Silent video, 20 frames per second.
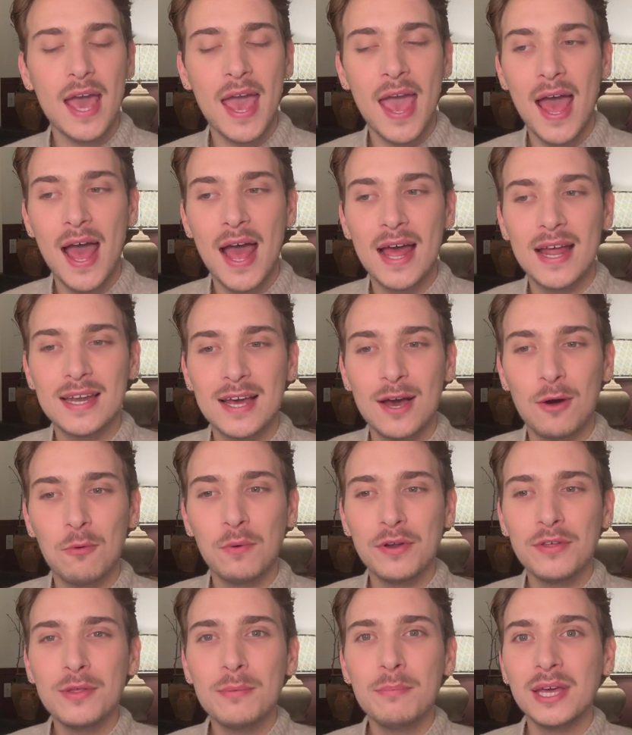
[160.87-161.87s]
And
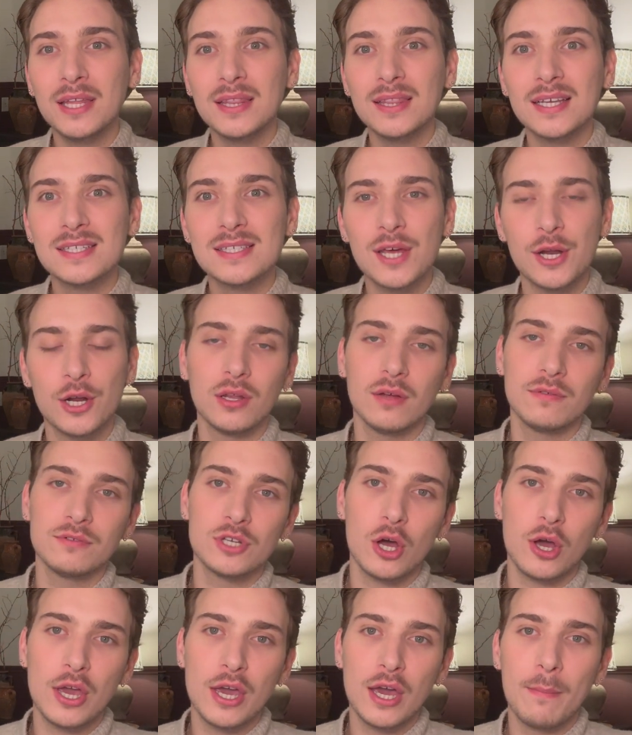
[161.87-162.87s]
one of the main things that I love
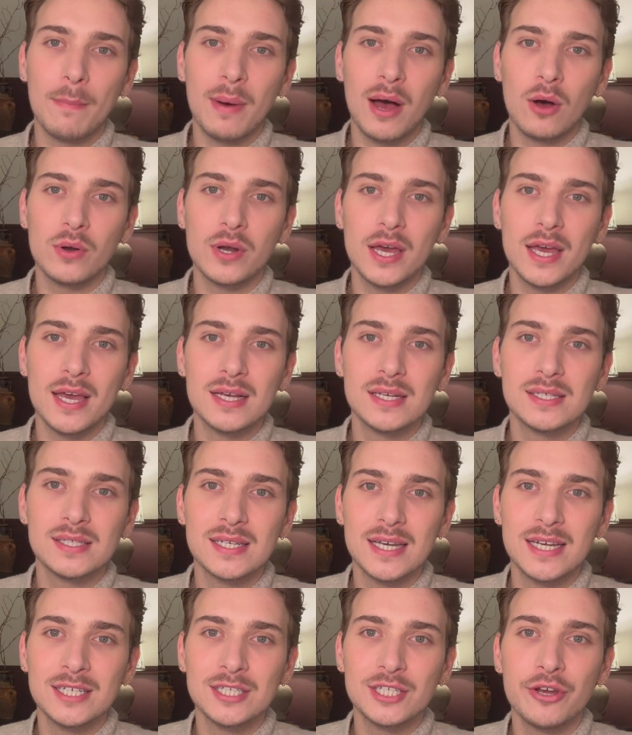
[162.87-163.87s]
talking about is
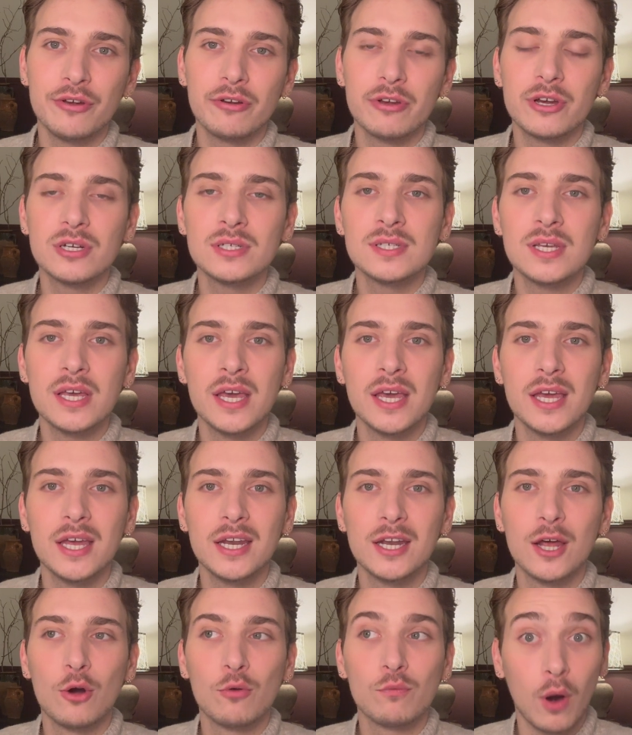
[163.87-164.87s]
interiors
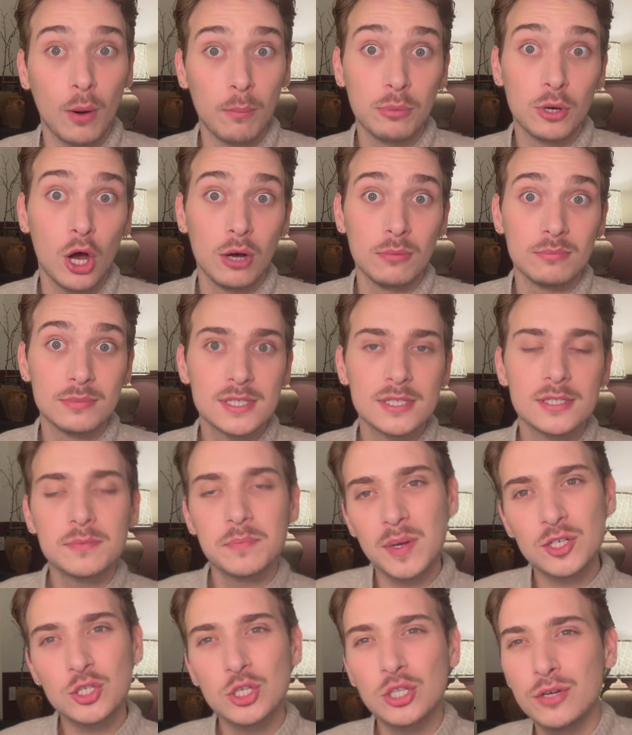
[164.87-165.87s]
in rom-coms,
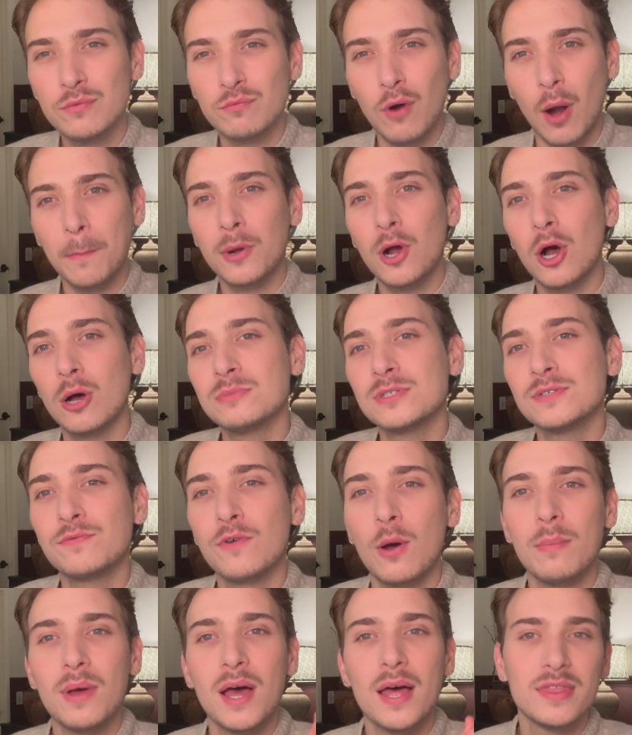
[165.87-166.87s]
especially rom-coms
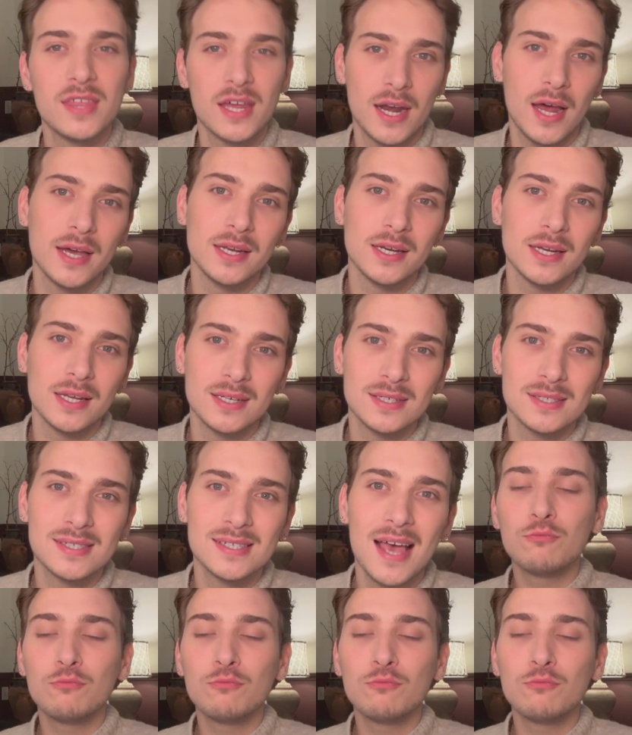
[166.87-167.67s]
from the 90s.